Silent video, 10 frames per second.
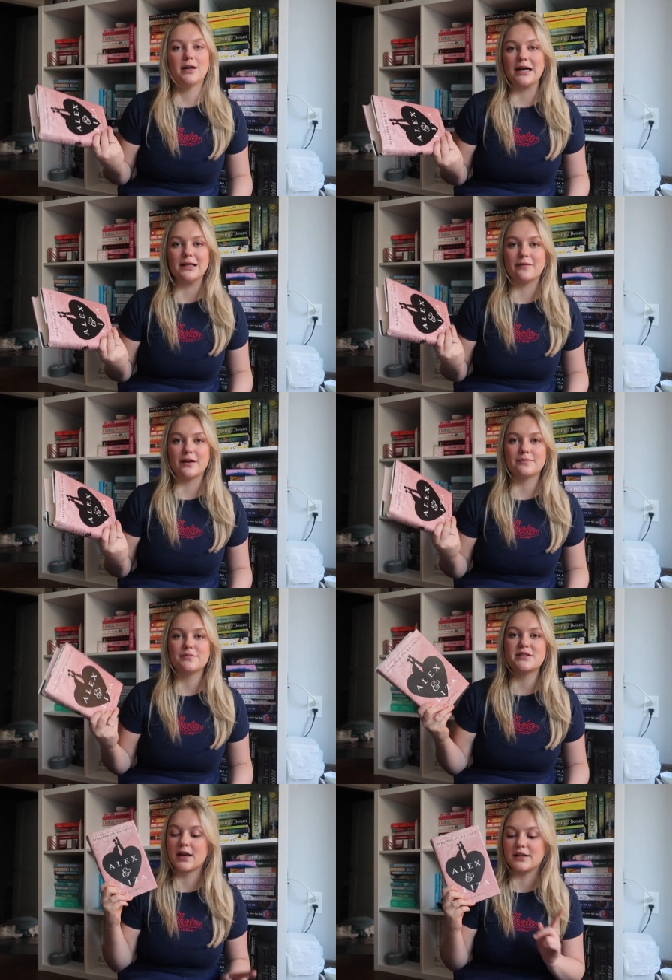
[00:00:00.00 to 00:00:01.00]
I love it.
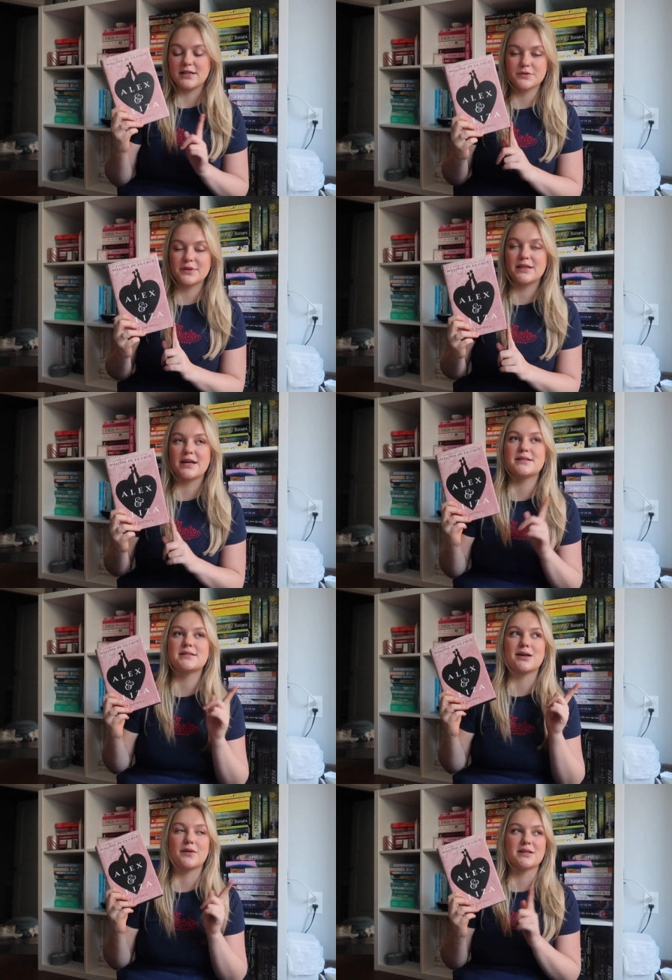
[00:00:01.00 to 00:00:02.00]
I need to read
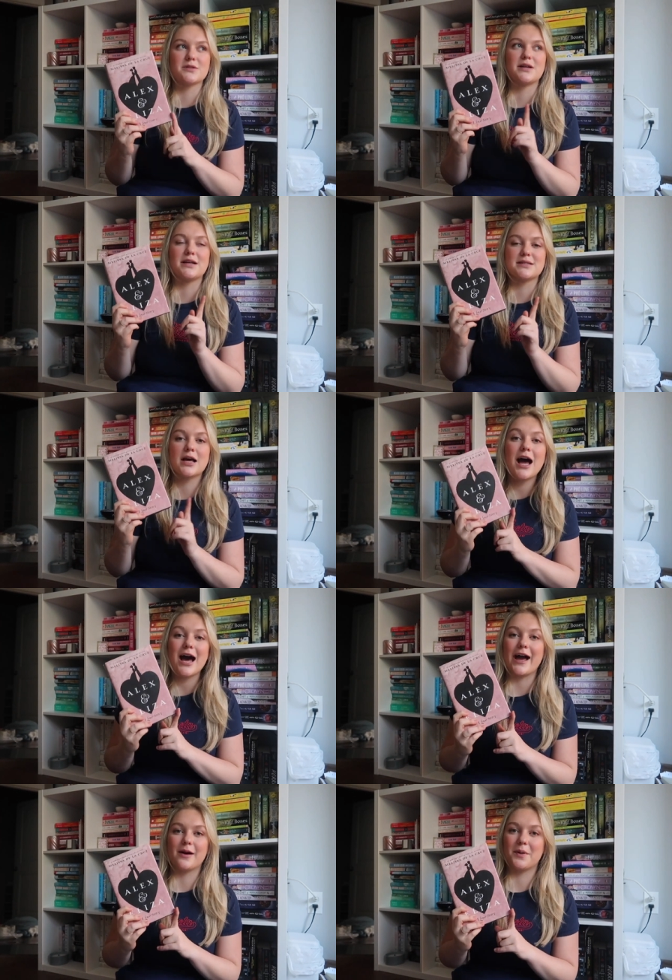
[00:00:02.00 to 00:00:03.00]
this, so this one is
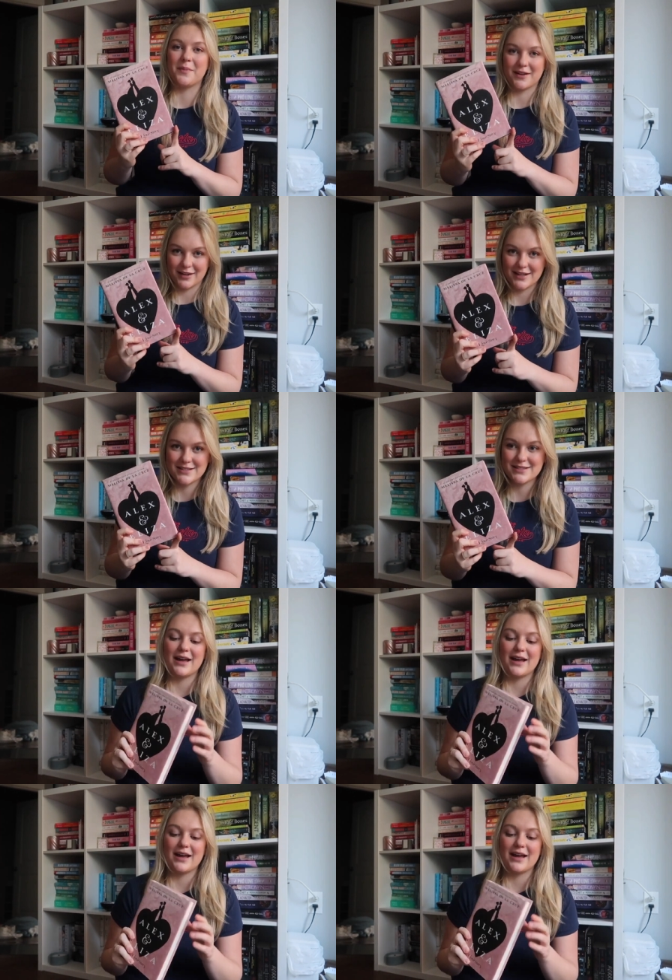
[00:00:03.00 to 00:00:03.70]
high up on my list,